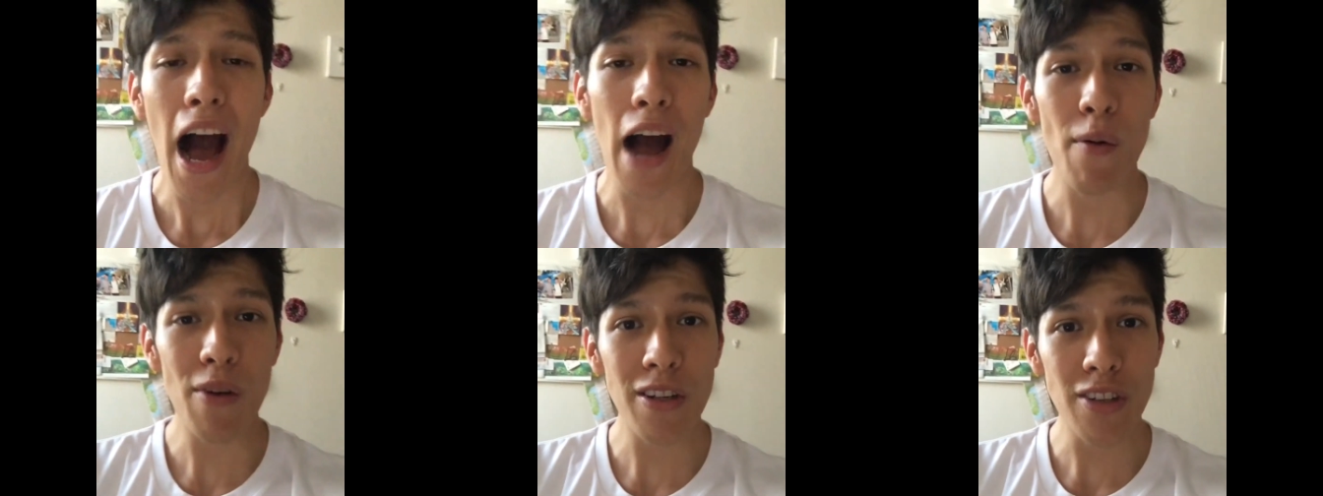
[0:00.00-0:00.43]

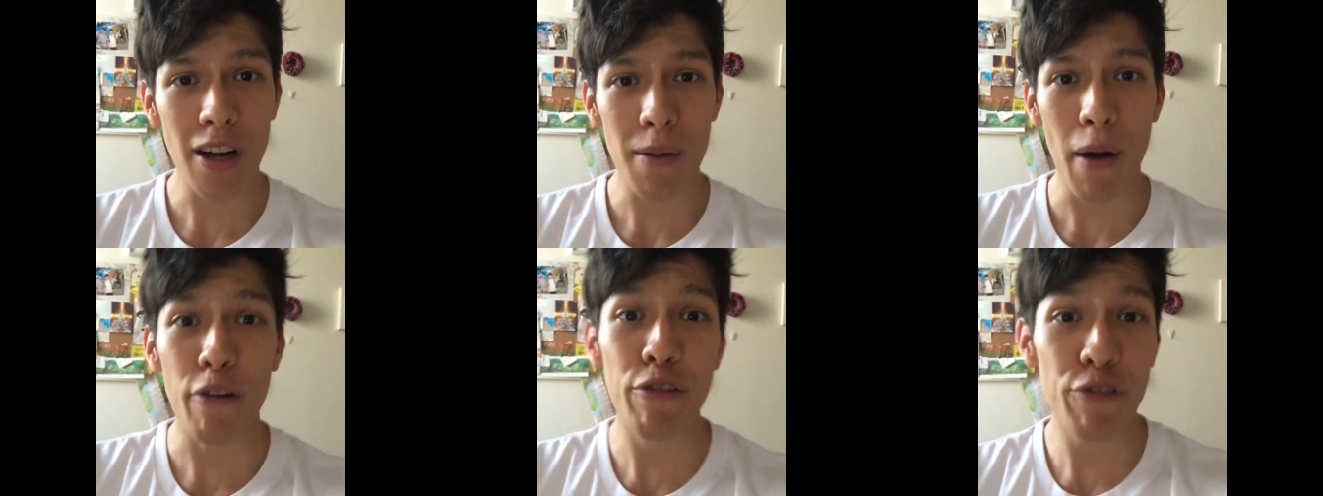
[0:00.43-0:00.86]
I want to talk
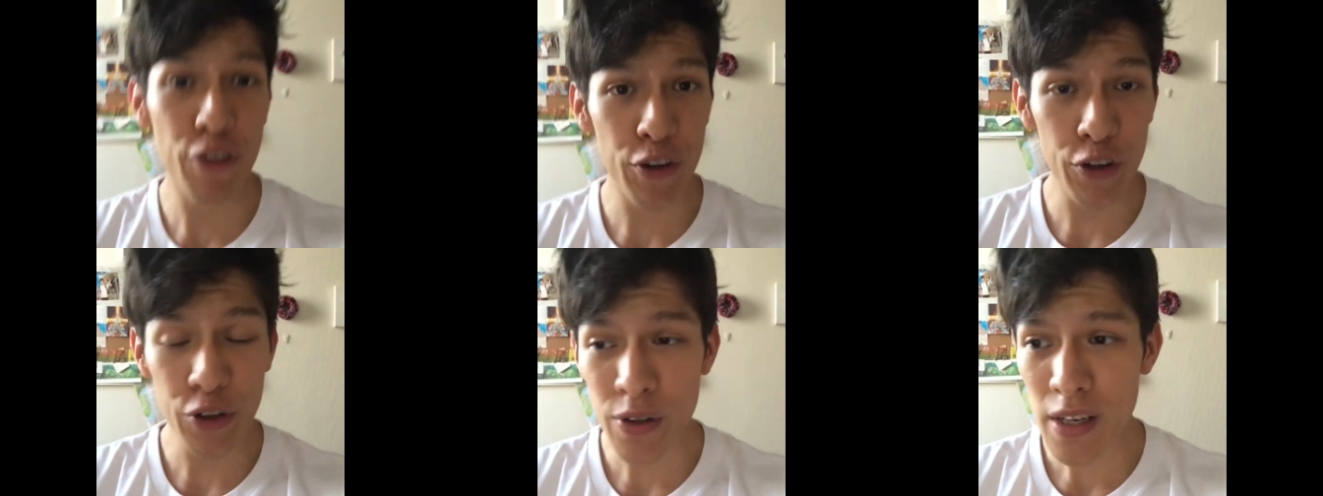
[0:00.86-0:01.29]
about
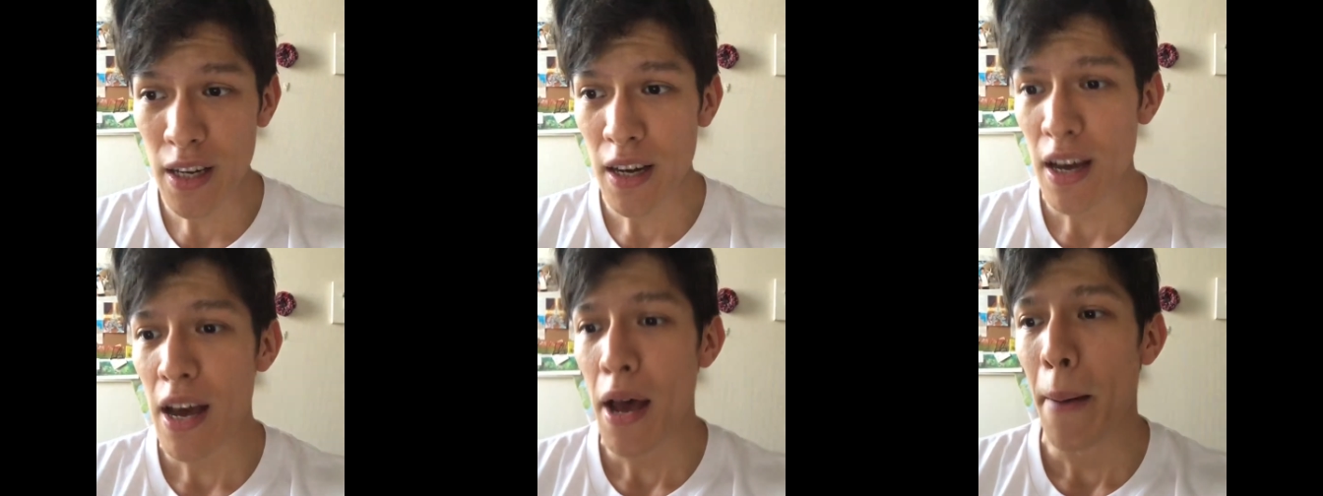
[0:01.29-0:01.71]
food
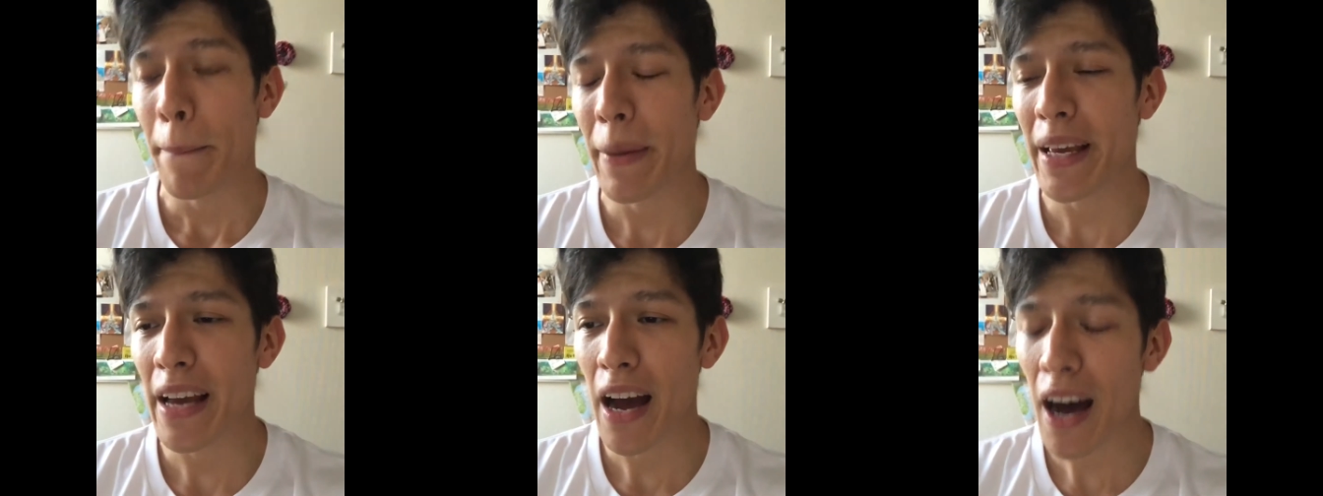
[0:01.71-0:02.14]

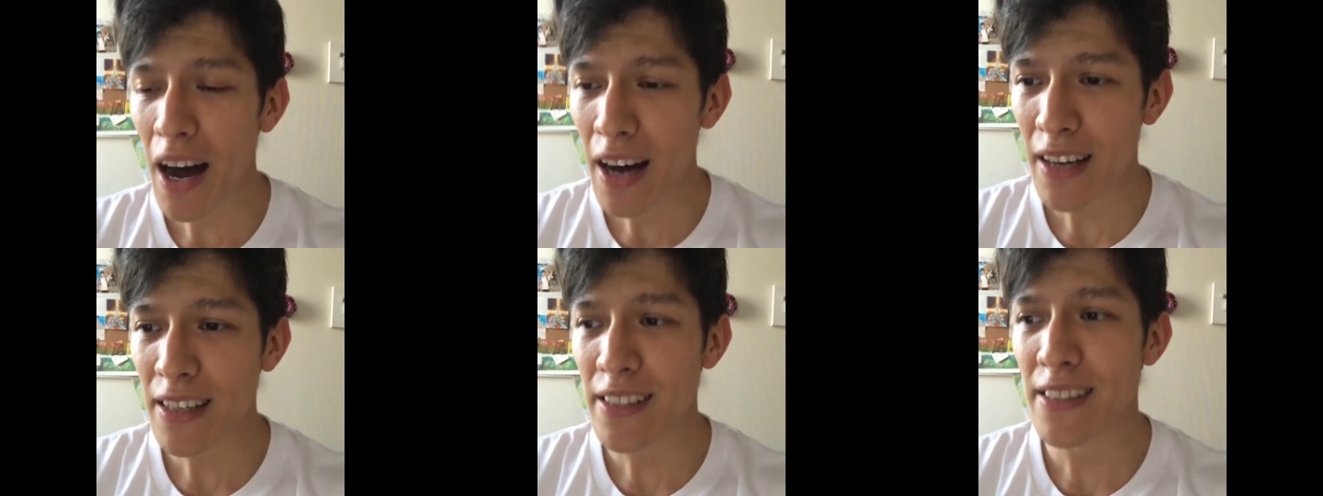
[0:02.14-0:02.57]

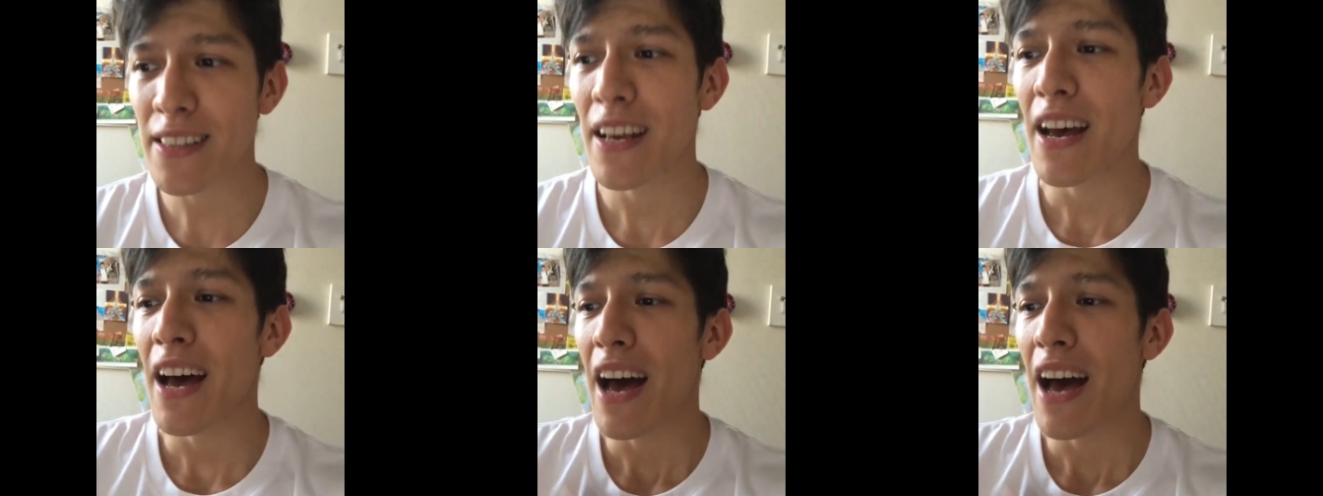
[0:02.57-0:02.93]
because